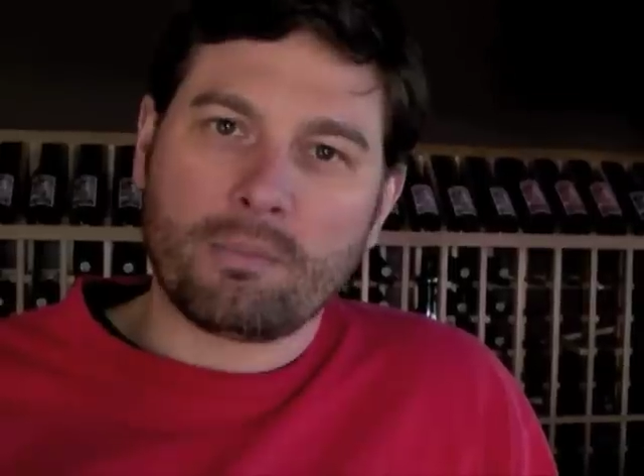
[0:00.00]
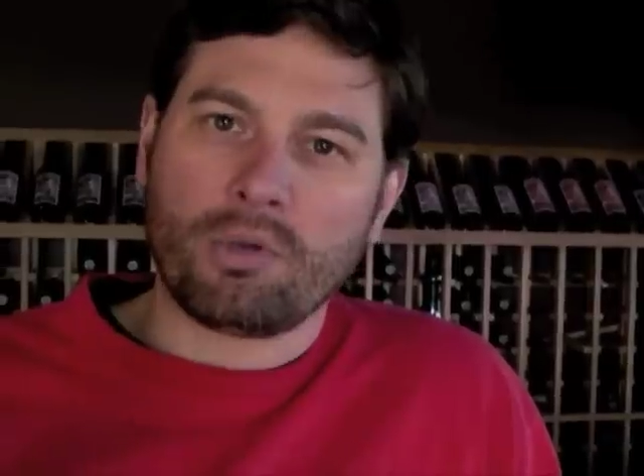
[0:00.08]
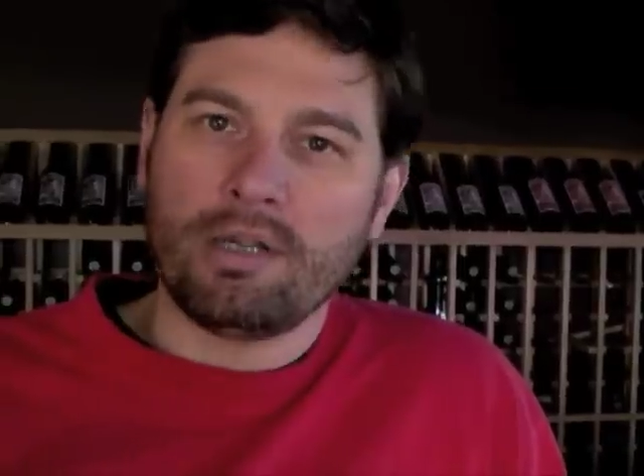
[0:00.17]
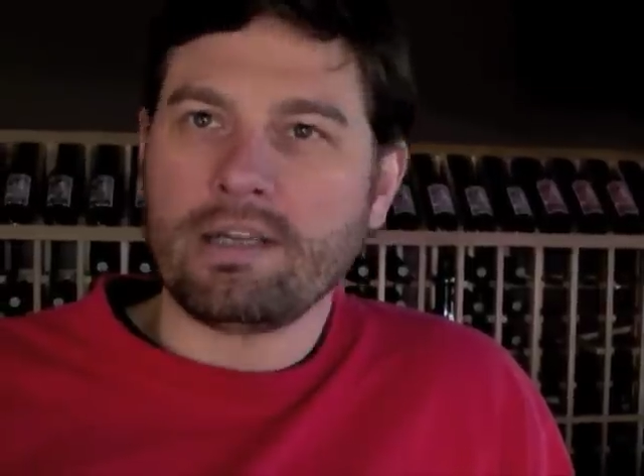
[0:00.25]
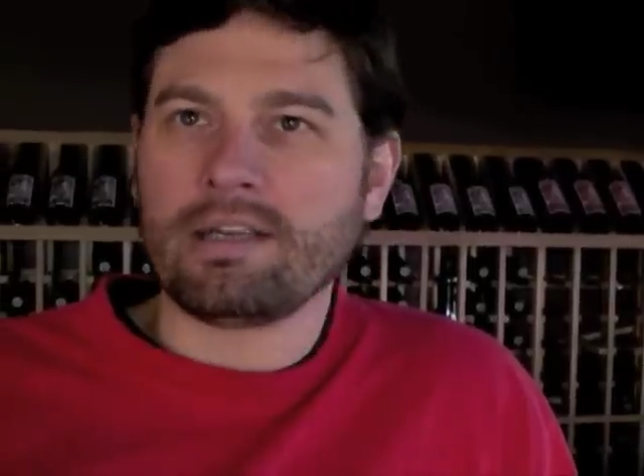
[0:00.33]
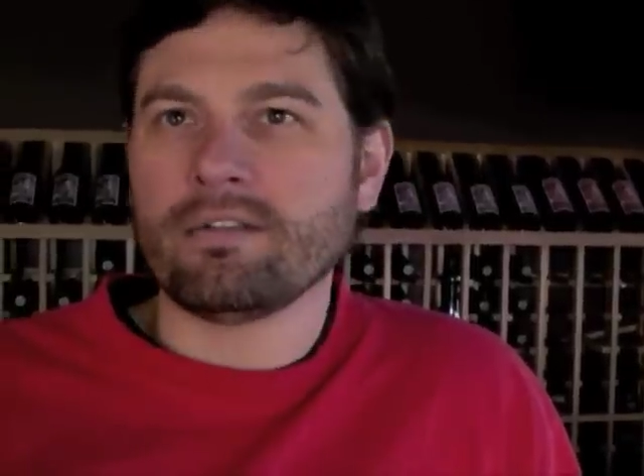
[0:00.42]

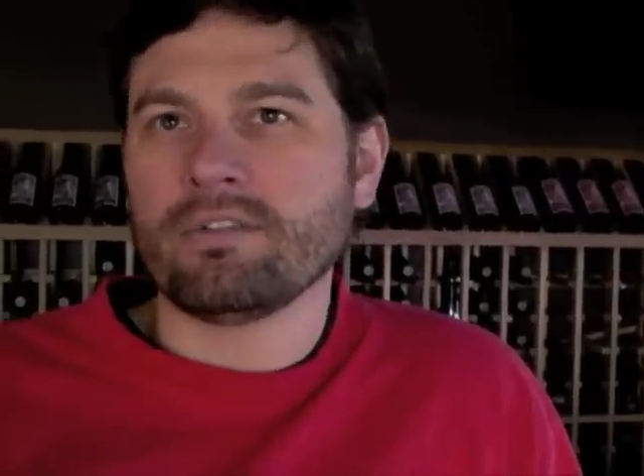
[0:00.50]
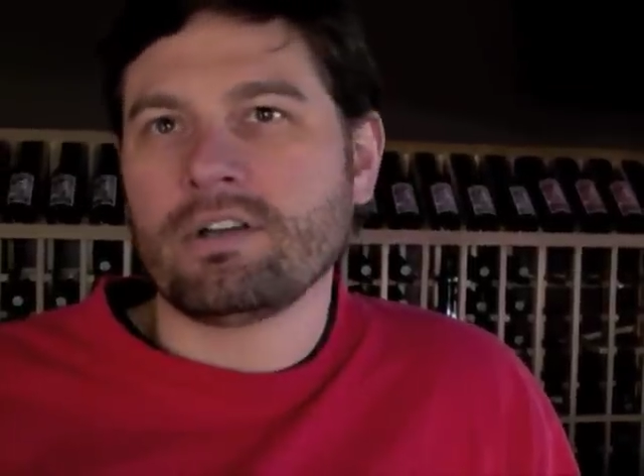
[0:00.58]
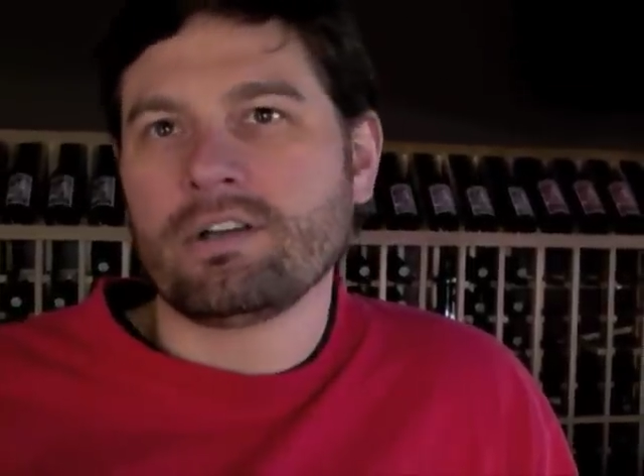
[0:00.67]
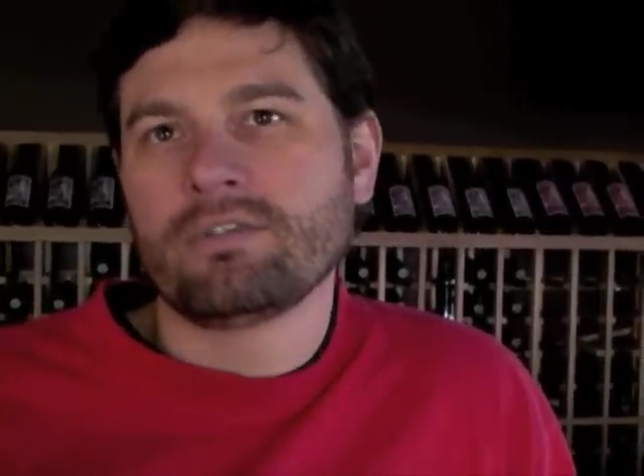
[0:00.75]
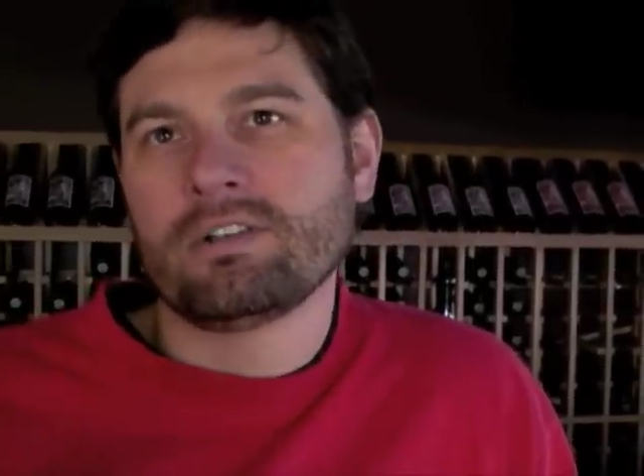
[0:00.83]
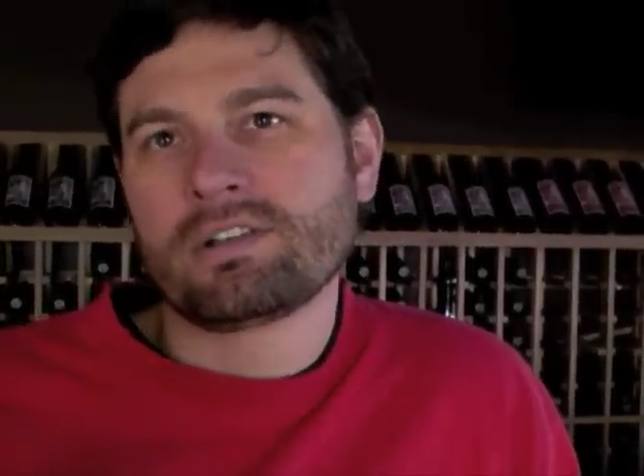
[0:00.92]
blending of our
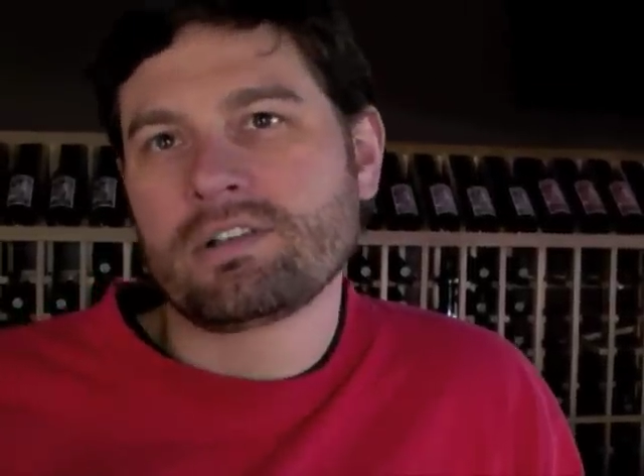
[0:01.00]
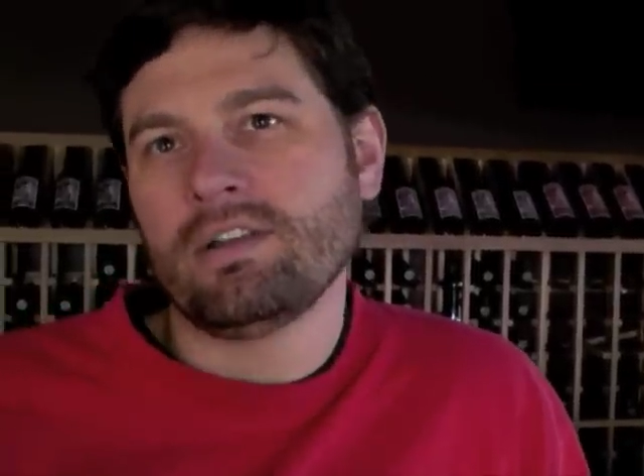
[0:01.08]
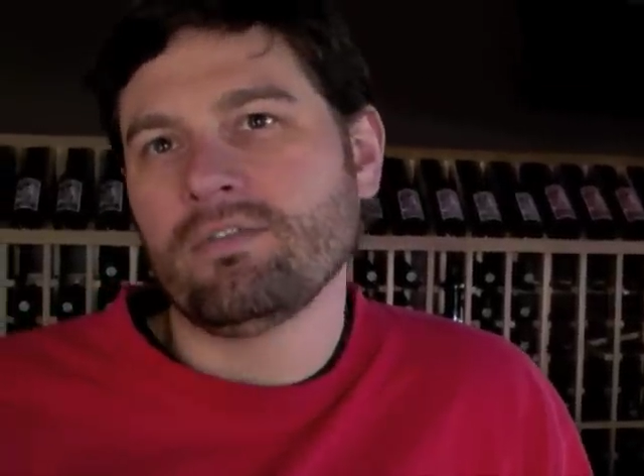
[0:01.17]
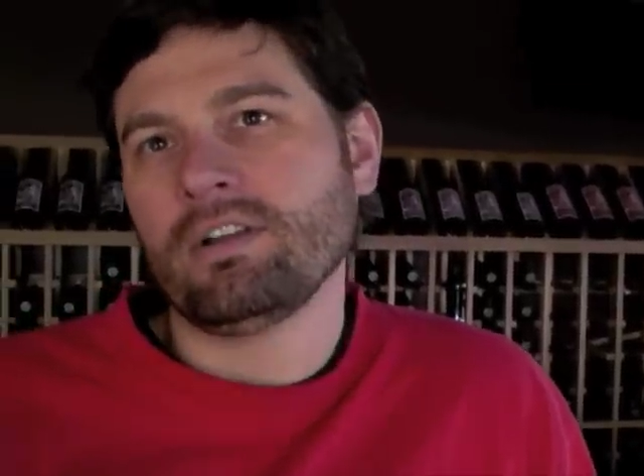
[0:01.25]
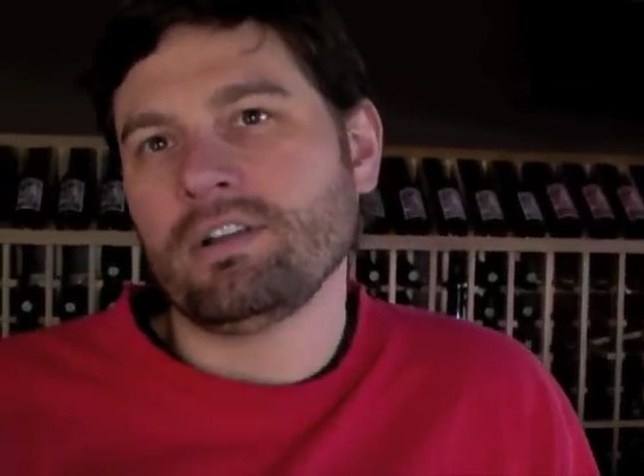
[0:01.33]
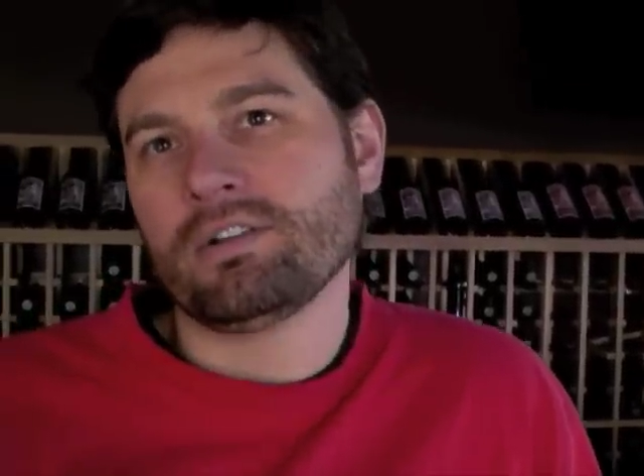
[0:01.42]
different
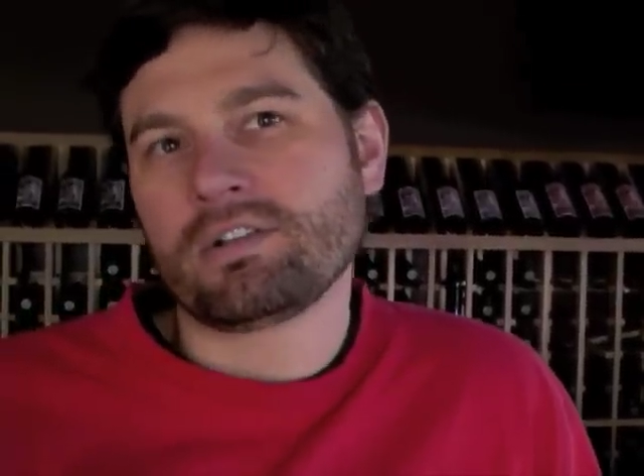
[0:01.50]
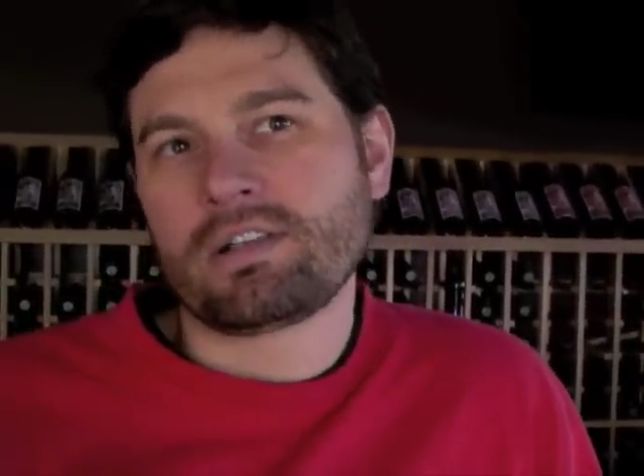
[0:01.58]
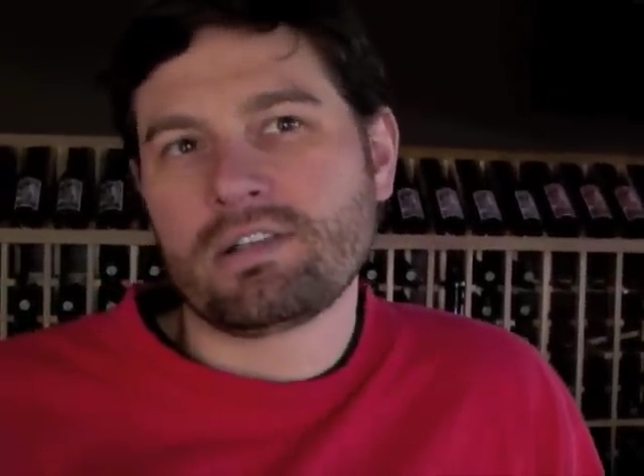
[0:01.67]
estate vineyards,